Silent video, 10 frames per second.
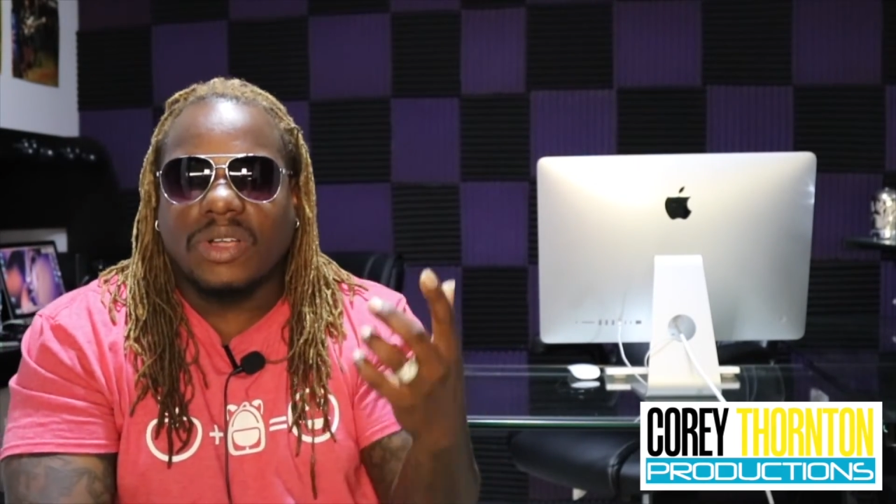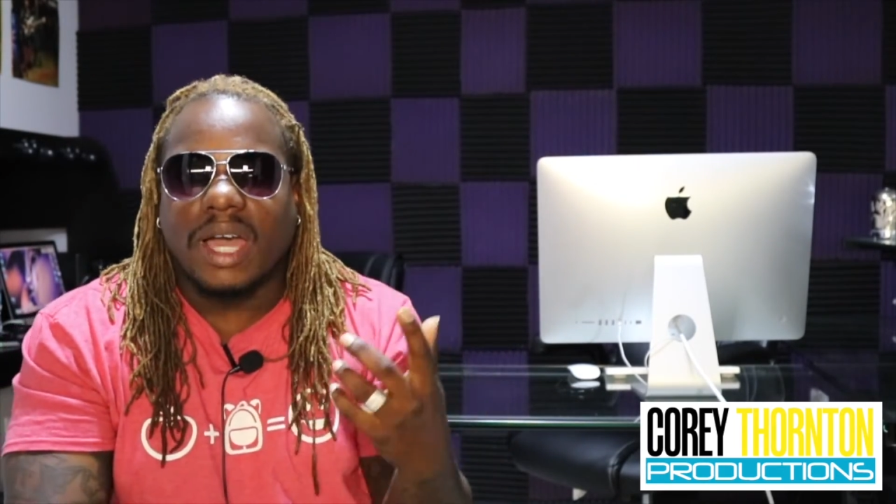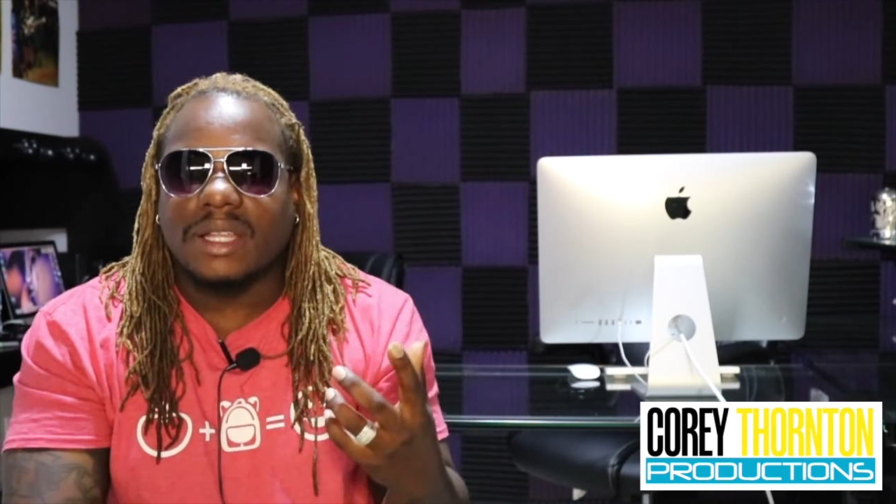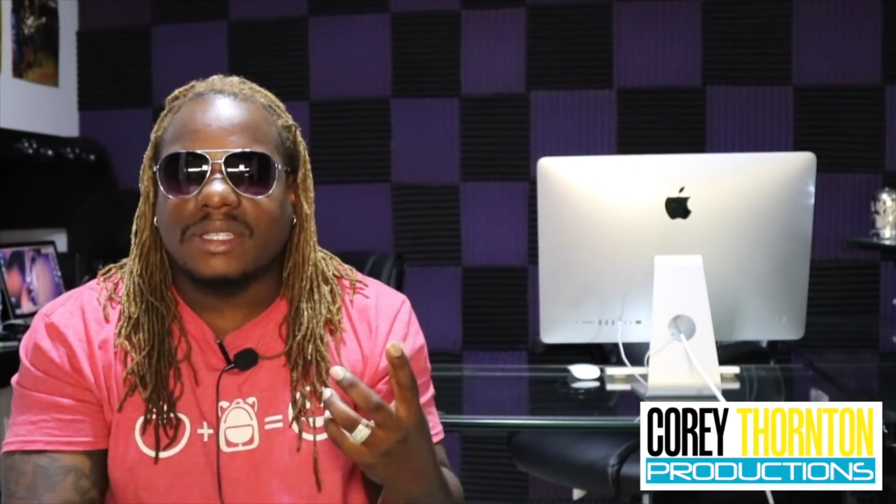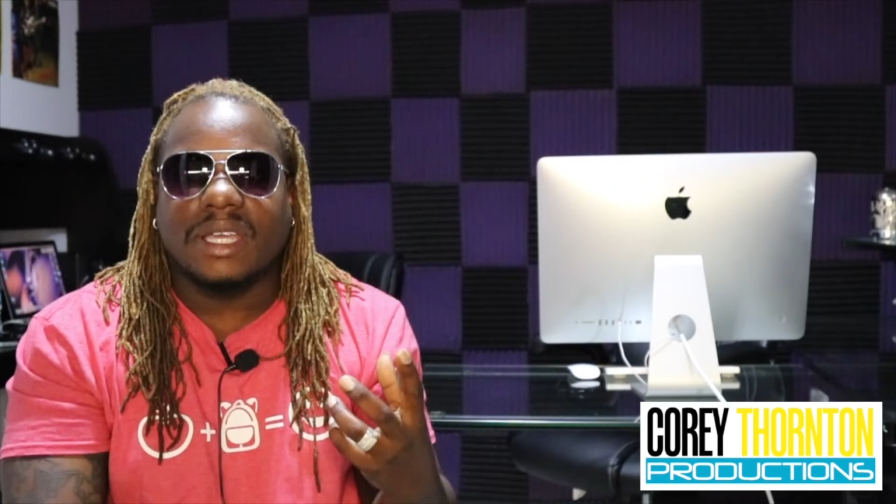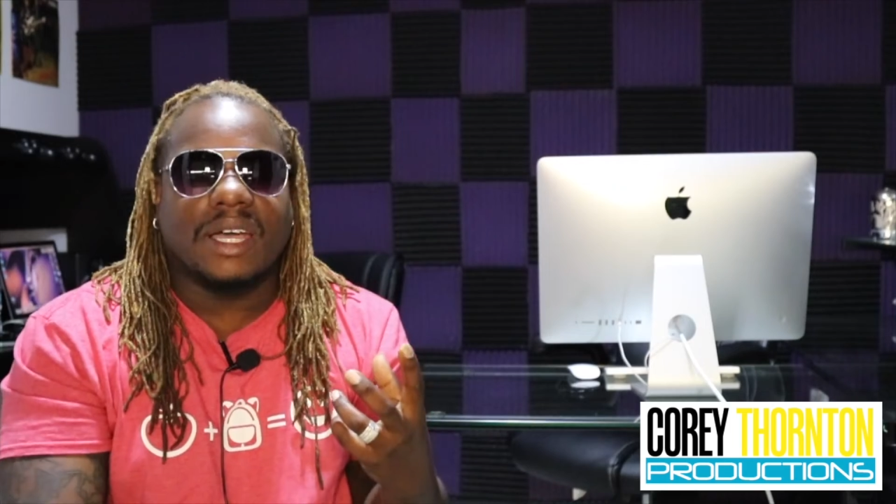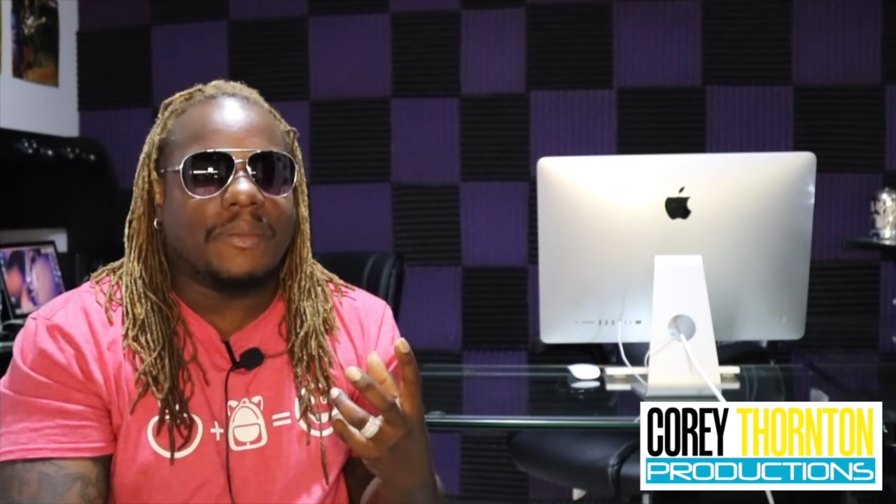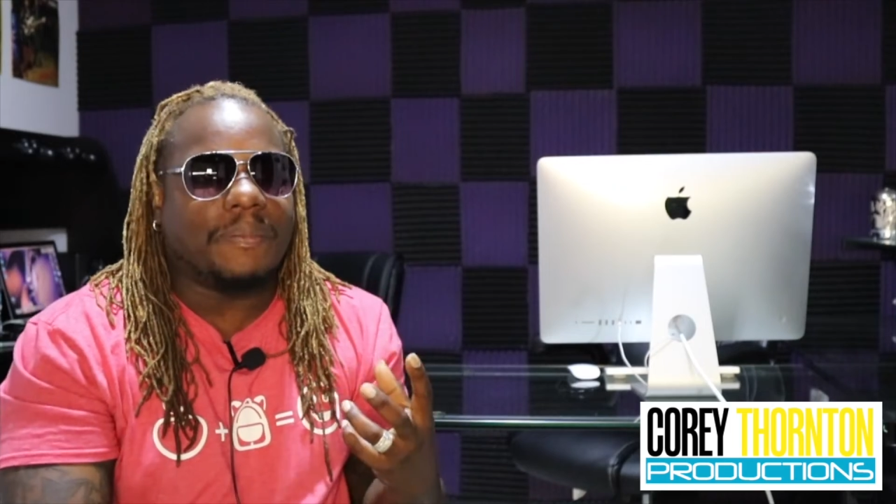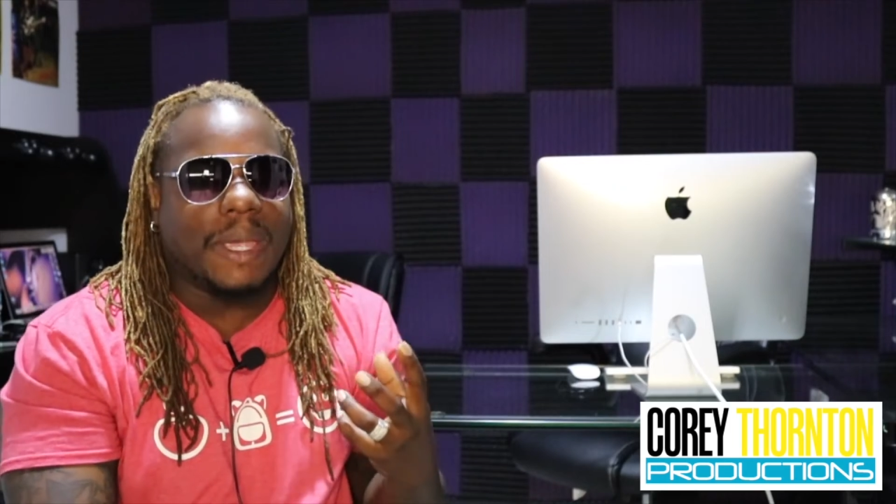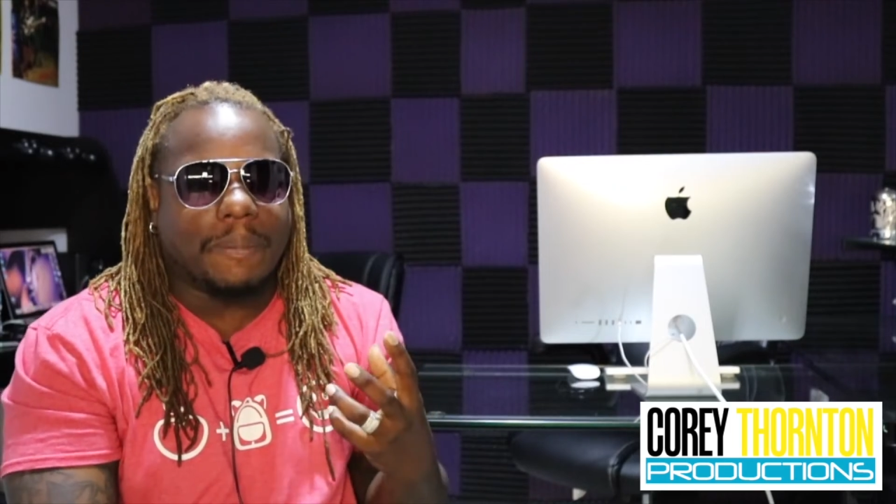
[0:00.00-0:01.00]
trying to
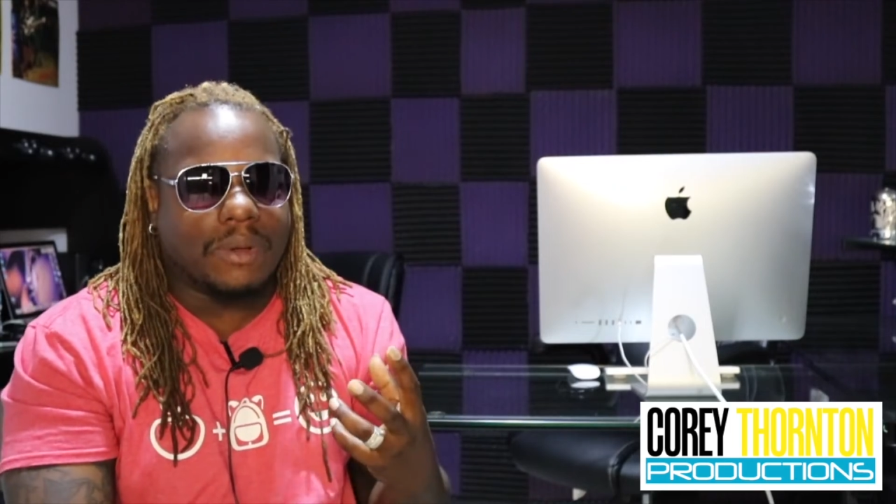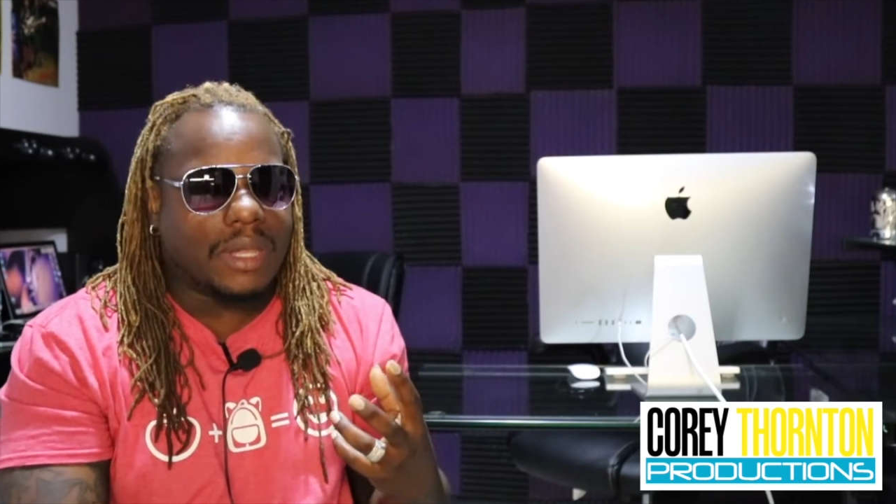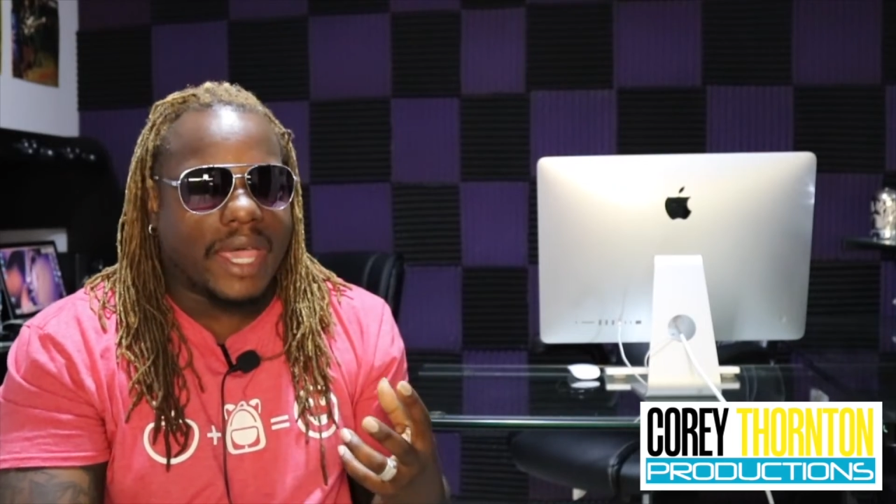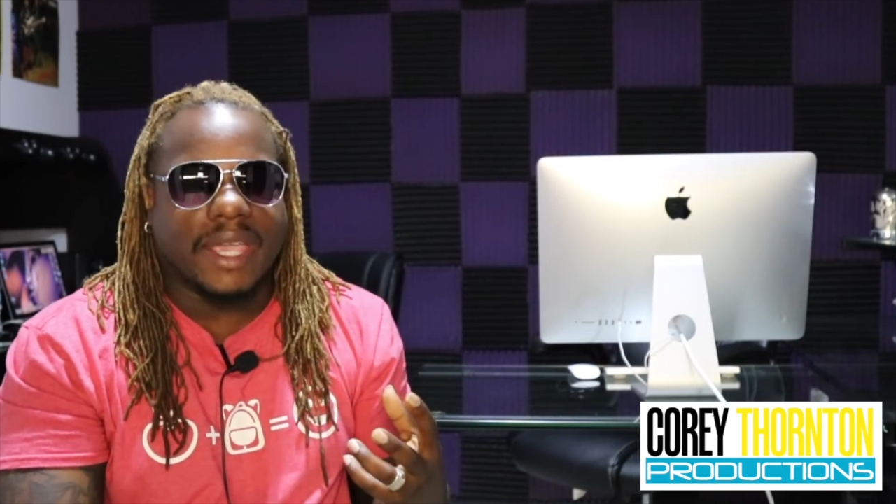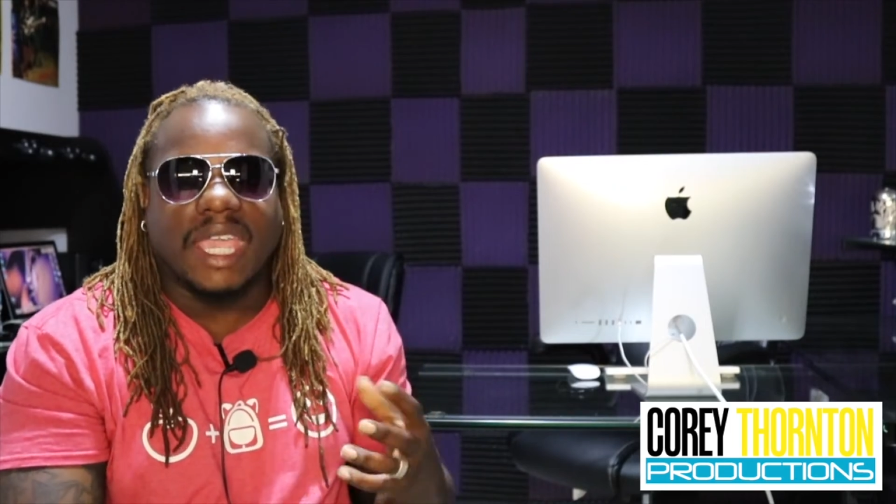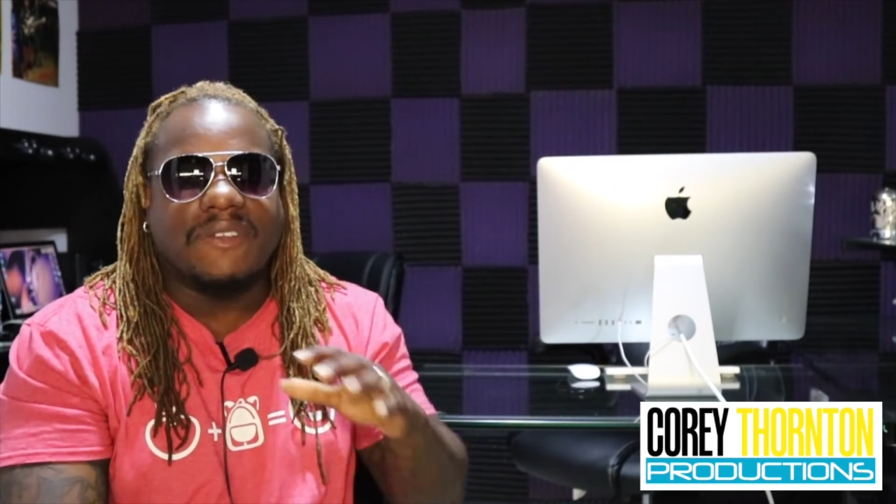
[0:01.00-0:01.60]
tell people, like,